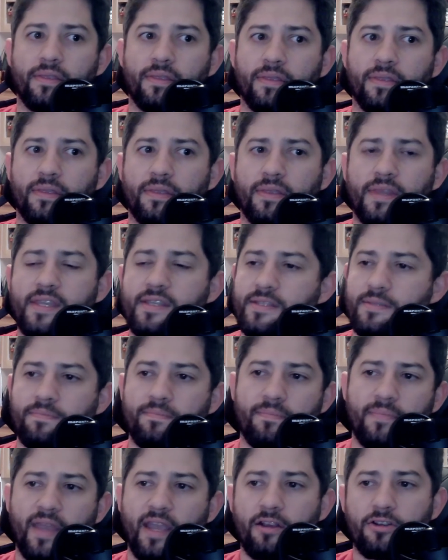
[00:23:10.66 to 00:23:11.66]
these
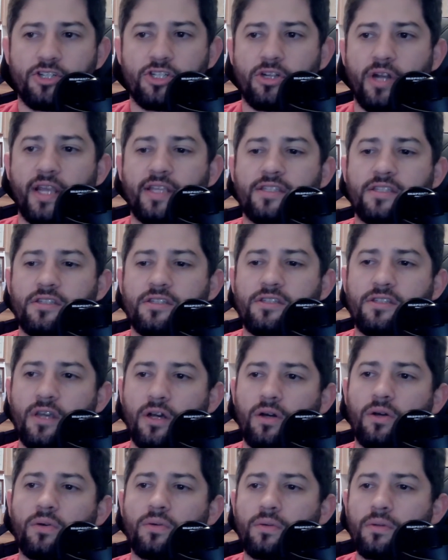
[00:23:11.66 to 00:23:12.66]
airstrikes
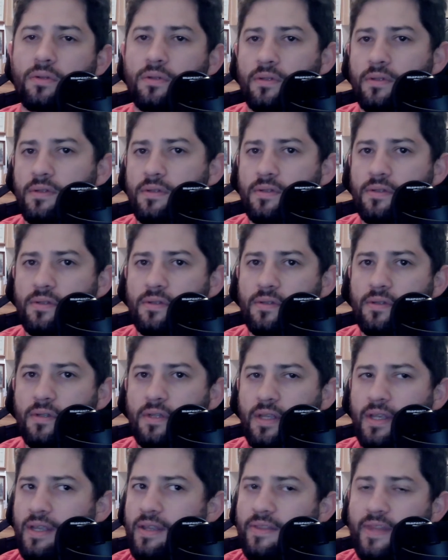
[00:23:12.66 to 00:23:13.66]
don't
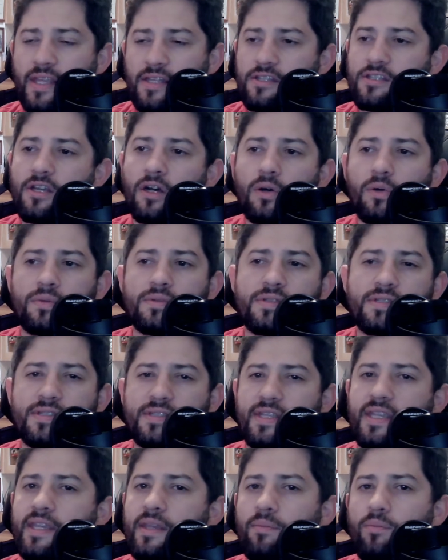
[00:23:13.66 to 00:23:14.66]
they don't
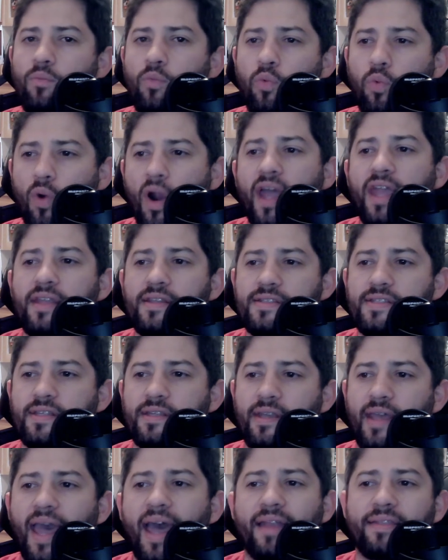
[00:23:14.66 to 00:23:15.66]
seem right
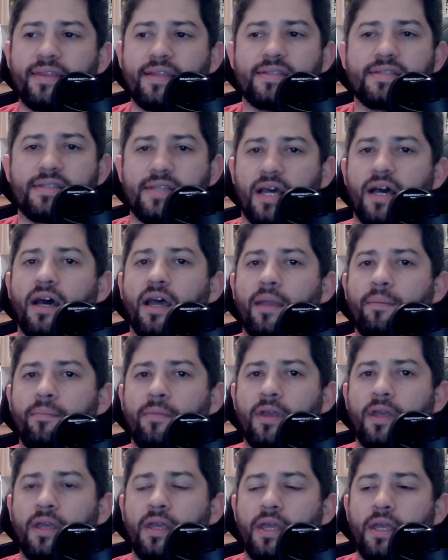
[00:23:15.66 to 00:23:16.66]
at this time.
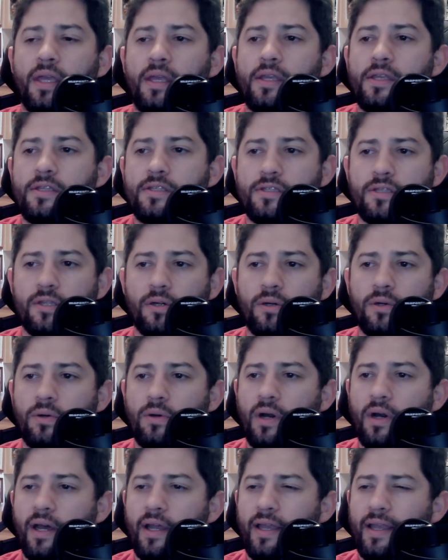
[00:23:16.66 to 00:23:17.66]

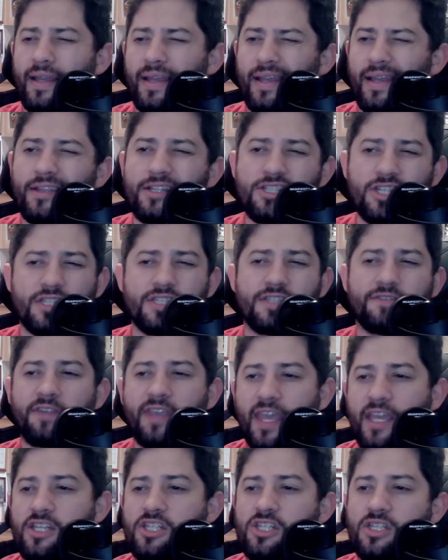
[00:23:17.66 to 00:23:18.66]
So, and the
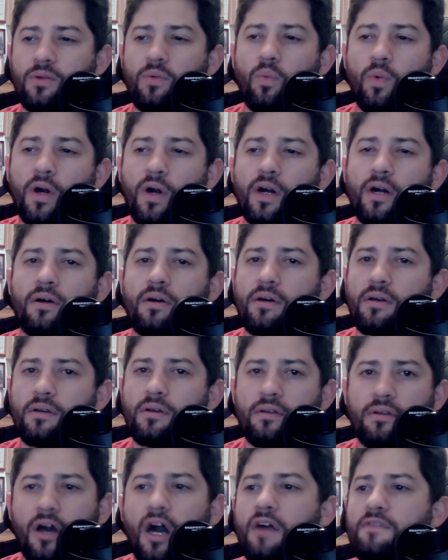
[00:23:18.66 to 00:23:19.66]
justification, while
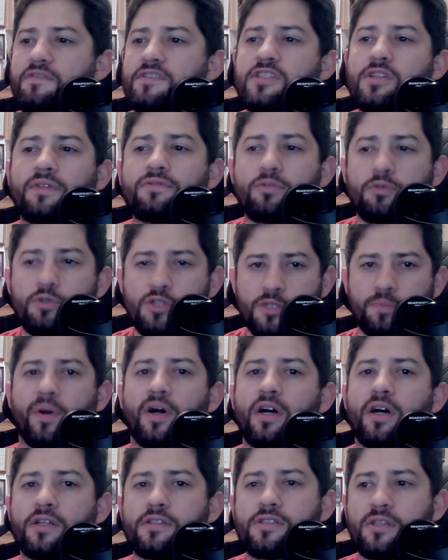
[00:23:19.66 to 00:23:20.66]
obviously you have to
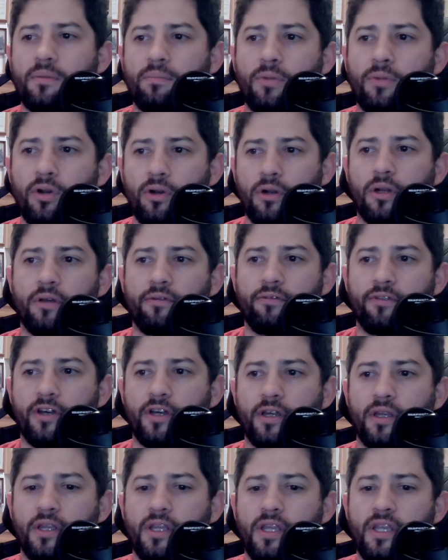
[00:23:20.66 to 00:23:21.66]
respond to the murder of
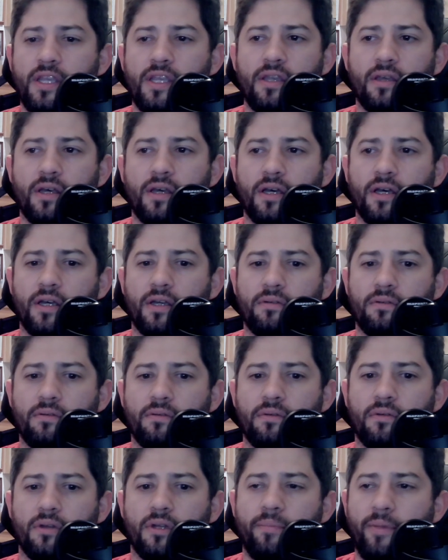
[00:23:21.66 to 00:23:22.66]
a uh,
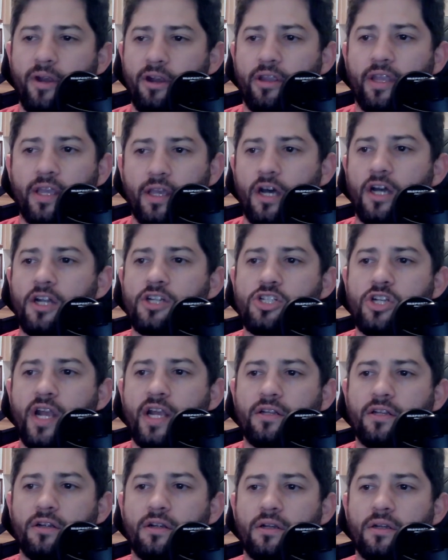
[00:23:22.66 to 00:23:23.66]
an American
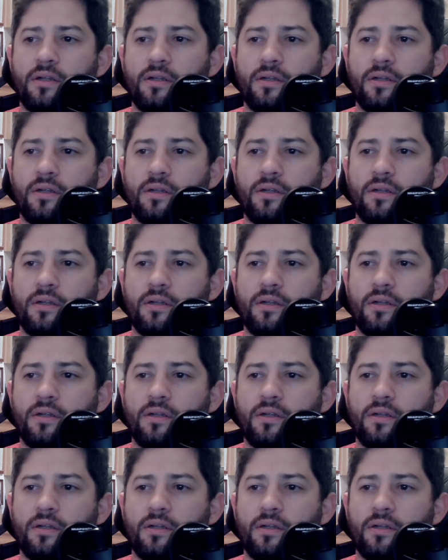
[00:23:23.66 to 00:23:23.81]
contractor,